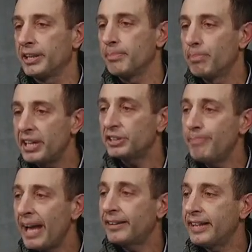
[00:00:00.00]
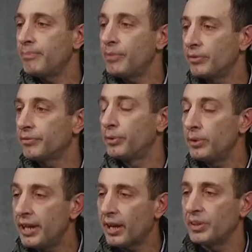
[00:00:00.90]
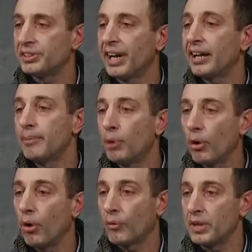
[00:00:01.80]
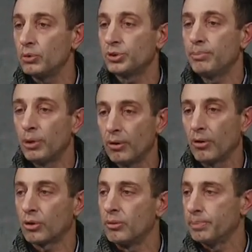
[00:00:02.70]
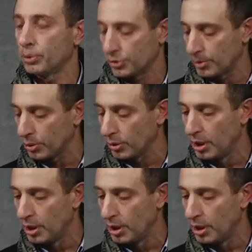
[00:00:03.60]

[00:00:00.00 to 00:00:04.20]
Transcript: Please make them fully recyclable or reusable or compostable.